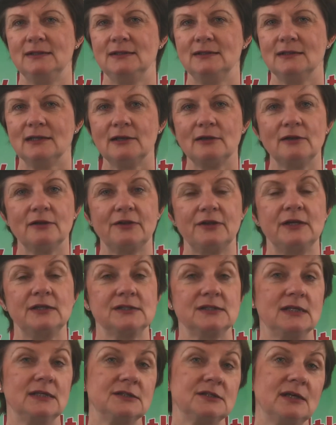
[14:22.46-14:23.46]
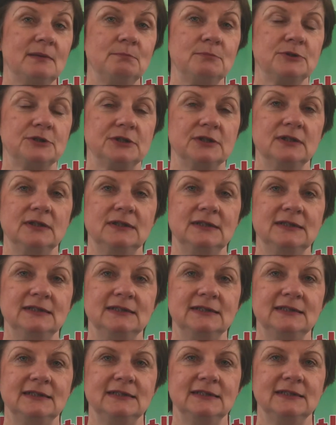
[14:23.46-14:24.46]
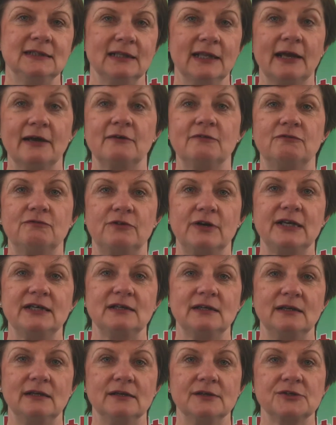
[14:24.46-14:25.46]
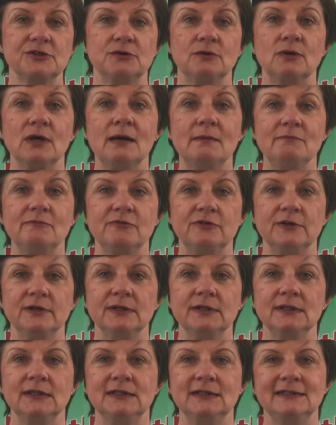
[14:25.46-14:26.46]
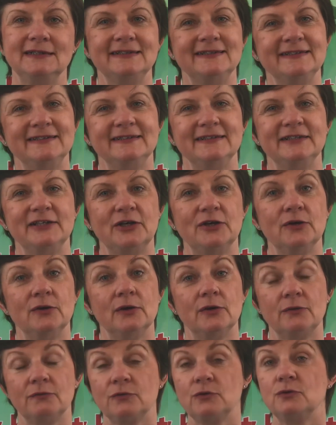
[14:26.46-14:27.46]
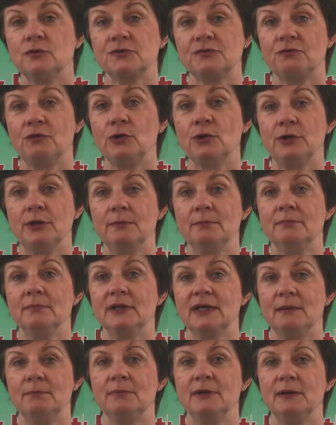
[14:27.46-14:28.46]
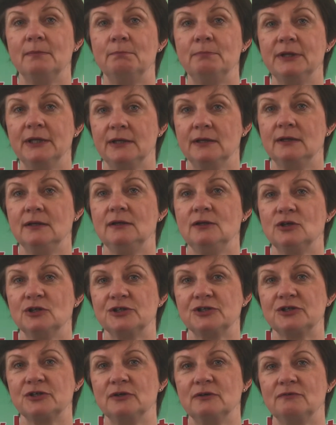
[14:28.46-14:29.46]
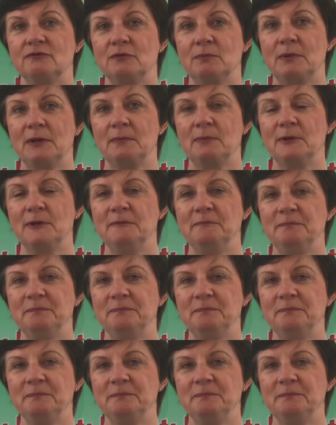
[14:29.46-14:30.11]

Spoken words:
Little things like temperature, lack of friendliness or comfort, and of course volume can be a big concern for people.